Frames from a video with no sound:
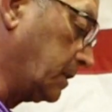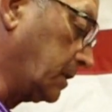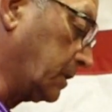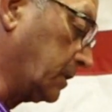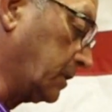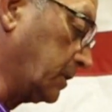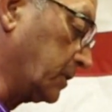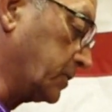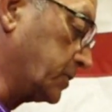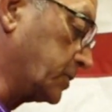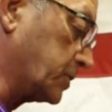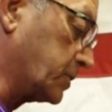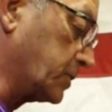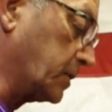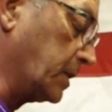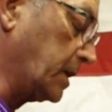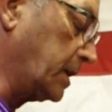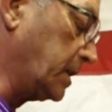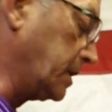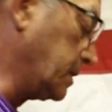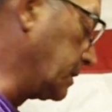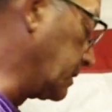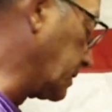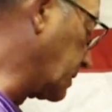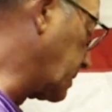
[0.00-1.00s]
that they're
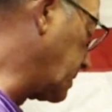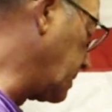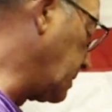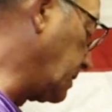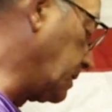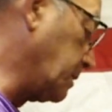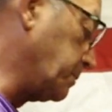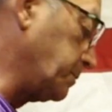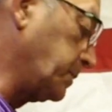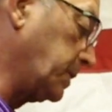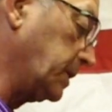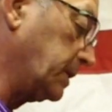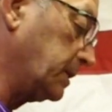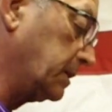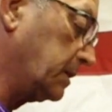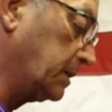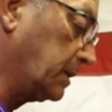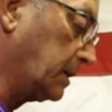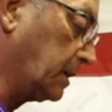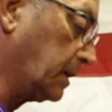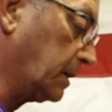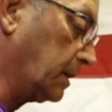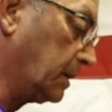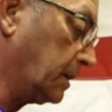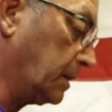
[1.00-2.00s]
straight in the cup
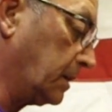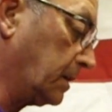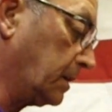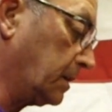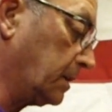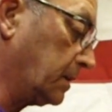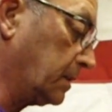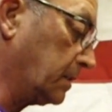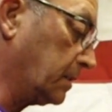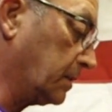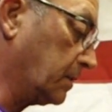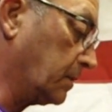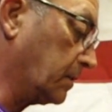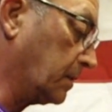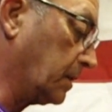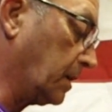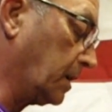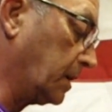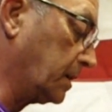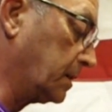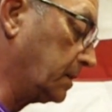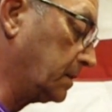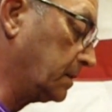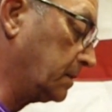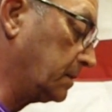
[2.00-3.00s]
and they're
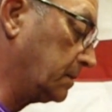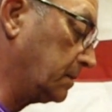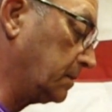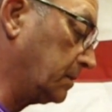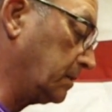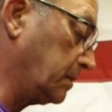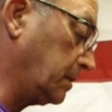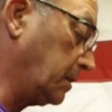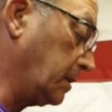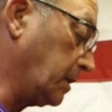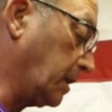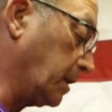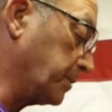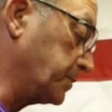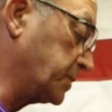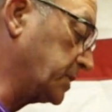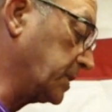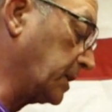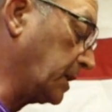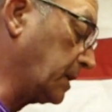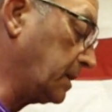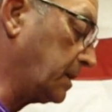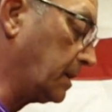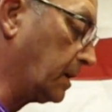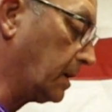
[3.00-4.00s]
not
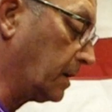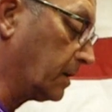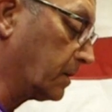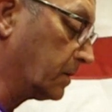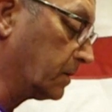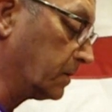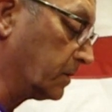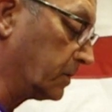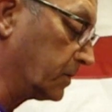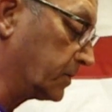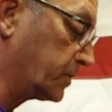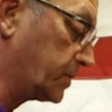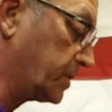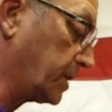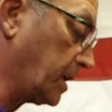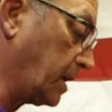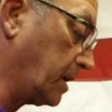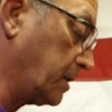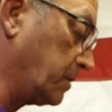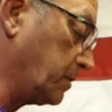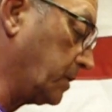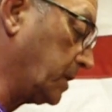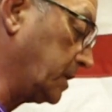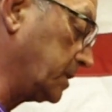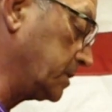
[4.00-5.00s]
upside down or they're
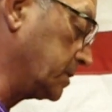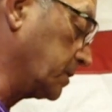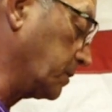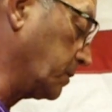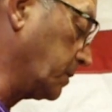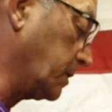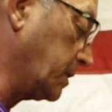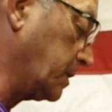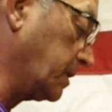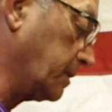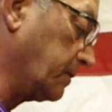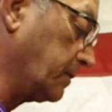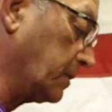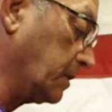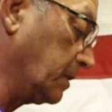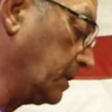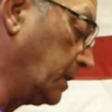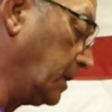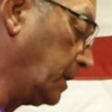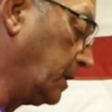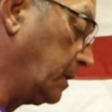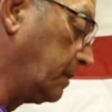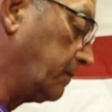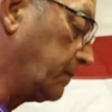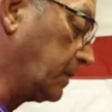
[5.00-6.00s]
sideways or whatever.
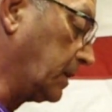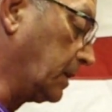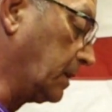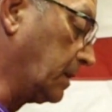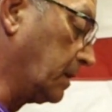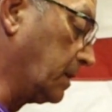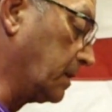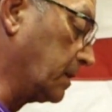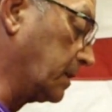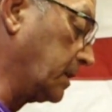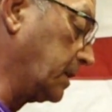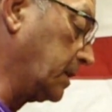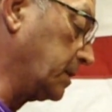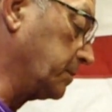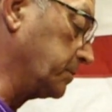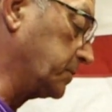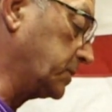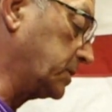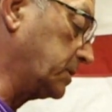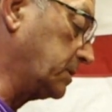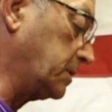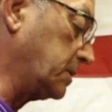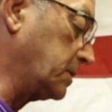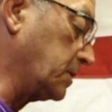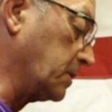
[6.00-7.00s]
If they are, get
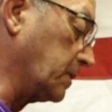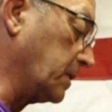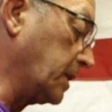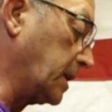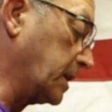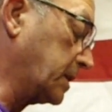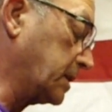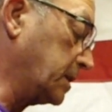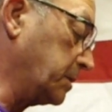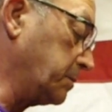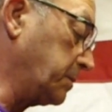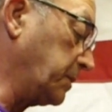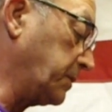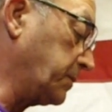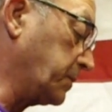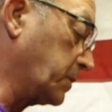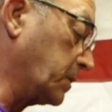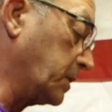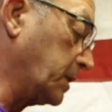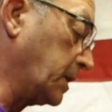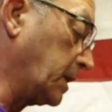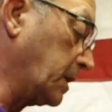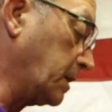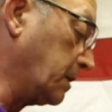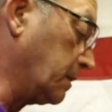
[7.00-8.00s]
them corrected
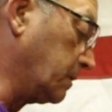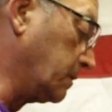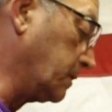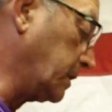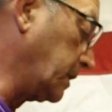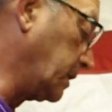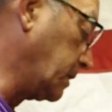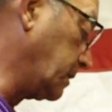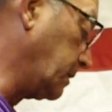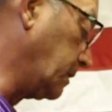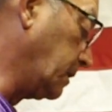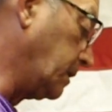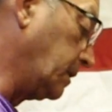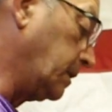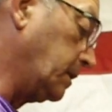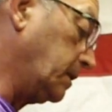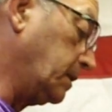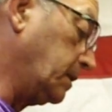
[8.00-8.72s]
before they go in.